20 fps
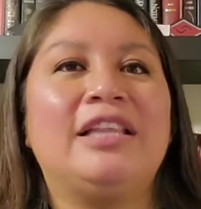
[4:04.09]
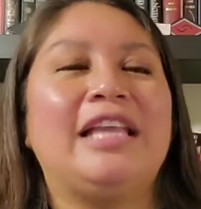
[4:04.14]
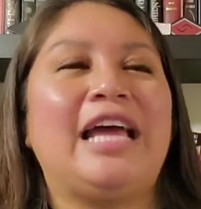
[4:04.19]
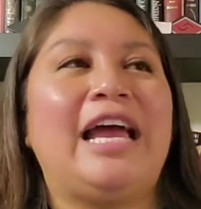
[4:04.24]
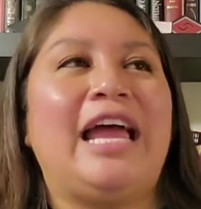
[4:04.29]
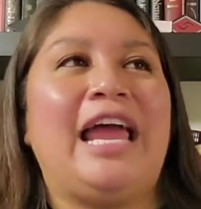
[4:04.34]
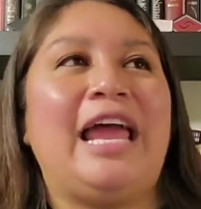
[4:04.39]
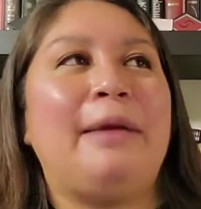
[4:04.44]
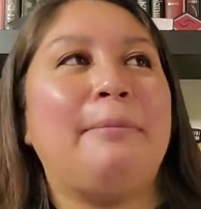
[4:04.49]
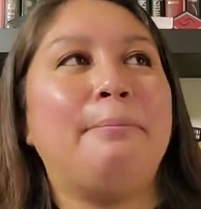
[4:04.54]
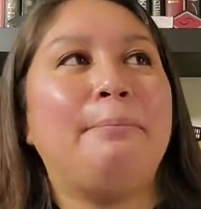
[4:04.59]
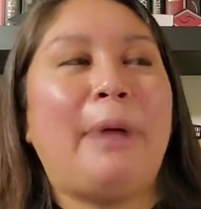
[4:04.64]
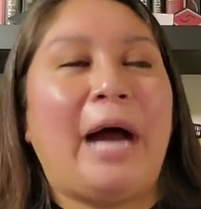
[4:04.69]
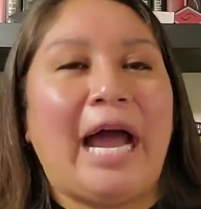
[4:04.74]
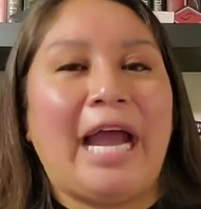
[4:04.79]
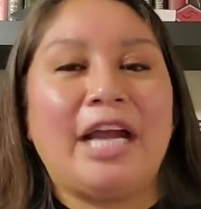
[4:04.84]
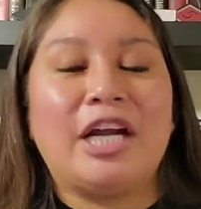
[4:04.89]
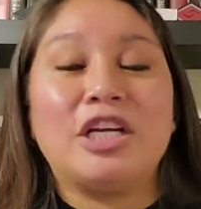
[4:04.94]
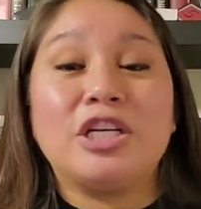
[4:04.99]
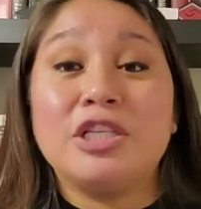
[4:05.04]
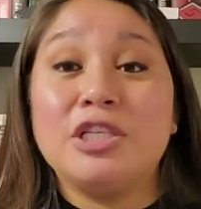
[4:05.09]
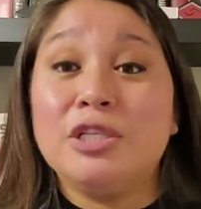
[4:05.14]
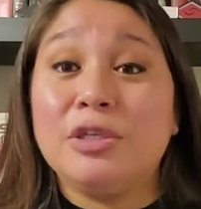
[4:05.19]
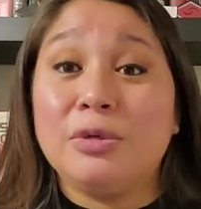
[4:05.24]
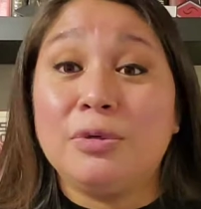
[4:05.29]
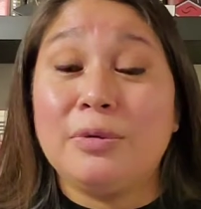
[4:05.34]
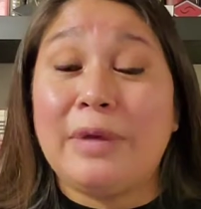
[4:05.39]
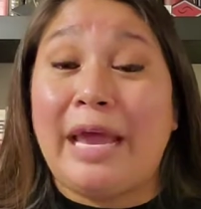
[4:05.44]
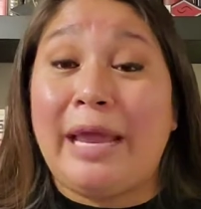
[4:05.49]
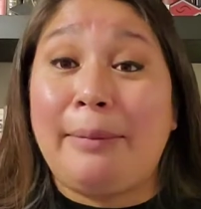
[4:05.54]
the empire's
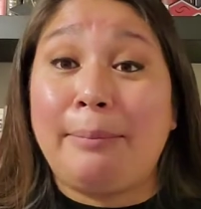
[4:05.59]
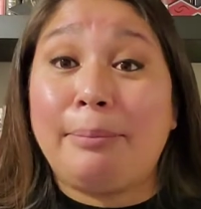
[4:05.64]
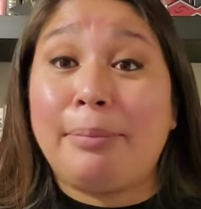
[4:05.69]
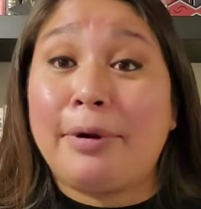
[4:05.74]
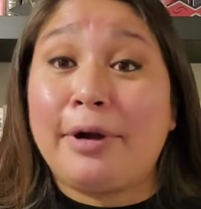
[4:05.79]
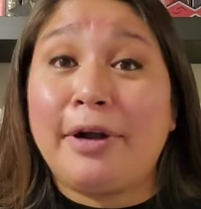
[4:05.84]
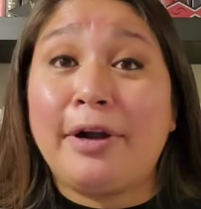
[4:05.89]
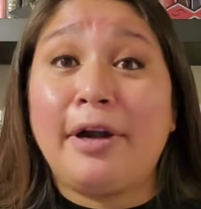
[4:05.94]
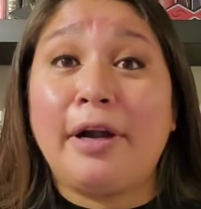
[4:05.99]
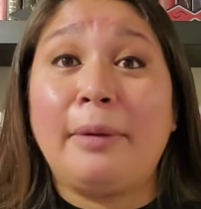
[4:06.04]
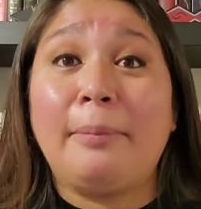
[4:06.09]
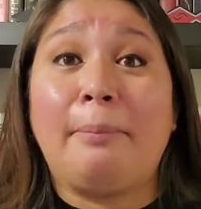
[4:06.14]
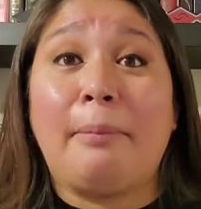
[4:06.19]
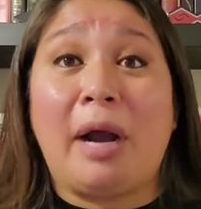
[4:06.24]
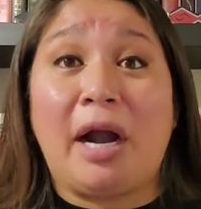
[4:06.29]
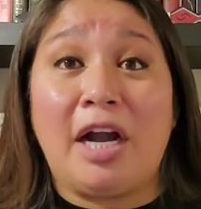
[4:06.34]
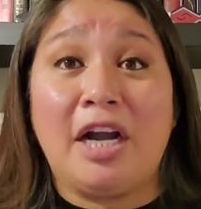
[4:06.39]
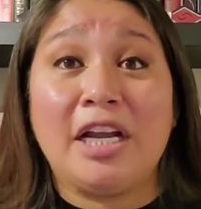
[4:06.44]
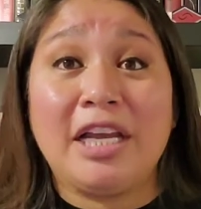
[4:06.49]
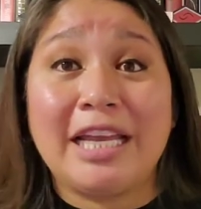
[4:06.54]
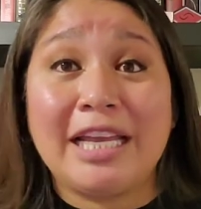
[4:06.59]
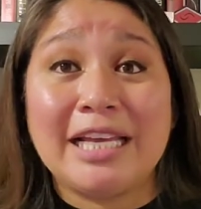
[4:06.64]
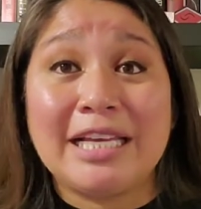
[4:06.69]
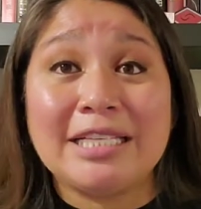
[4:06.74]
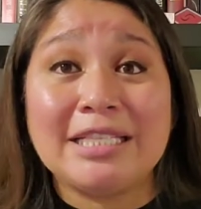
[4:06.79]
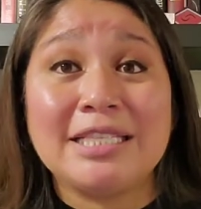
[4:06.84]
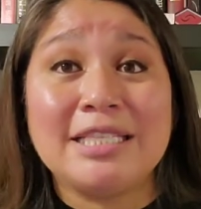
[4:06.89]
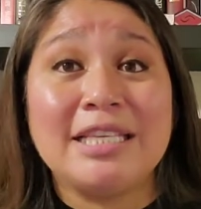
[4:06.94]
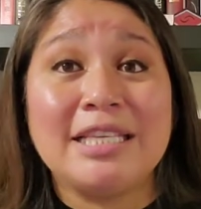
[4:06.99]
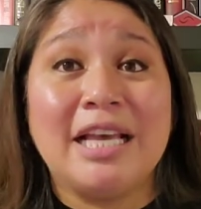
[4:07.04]
new emperor,
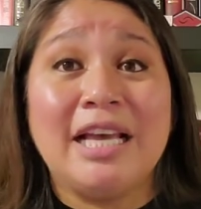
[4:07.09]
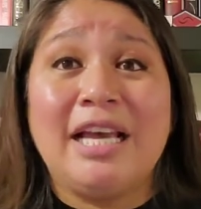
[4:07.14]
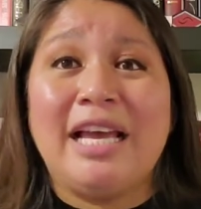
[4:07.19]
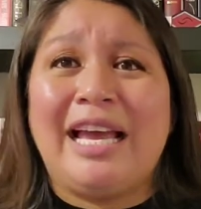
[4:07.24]
Marcus,